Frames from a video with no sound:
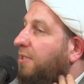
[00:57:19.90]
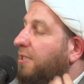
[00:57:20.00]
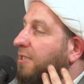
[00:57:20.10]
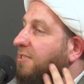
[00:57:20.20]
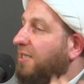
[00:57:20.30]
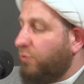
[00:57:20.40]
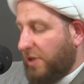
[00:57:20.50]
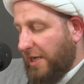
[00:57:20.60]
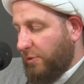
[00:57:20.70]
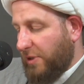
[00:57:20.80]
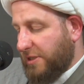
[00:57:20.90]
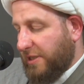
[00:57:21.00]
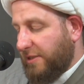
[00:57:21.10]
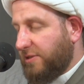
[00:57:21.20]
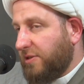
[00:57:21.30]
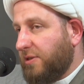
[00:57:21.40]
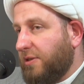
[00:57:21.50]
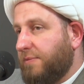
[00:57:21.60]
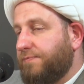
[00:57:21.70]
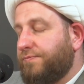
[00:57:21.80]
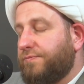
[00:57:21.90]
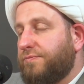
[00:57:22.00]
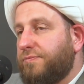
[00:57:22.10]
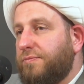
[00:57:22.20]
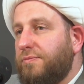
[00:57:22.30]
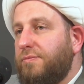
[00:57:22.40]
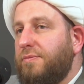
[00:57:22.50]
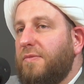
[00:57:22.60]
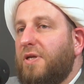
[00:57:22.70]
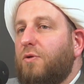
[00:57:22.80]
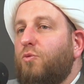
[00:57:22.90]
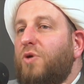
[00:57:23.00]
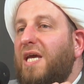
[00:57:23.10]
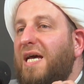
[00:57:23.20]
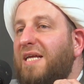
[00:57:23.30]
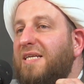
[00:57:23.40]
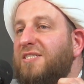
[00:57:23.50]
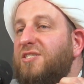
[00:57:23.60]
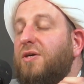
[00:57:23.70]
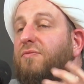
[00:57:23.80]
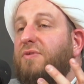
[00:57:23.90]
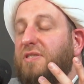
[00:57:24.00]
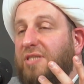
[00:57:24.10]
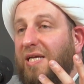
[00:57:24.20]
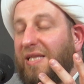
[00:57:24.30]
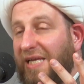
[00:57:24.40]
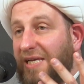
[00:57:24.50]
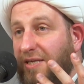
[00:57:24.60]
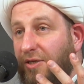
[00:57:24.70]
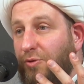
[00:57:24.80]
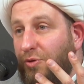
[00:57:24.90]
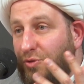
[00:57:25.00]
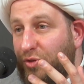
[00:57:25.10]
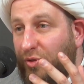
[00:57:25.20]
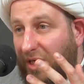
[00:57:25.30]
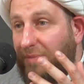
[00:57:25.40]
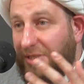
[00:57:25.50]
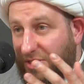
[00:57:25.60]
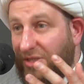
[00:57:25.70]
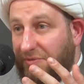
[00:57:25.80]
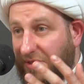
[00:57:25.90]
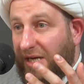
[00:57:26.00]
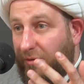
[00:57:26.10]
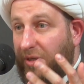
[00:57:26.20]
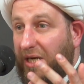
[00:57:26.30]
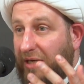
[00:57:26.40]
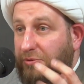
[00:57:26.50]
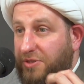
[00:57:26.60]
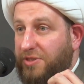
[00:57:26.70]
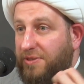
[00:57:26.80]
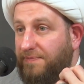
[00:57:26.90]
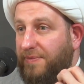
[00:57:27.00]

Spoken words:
He said, when I was little, we had a servant, a lady who used to come and serve in our house.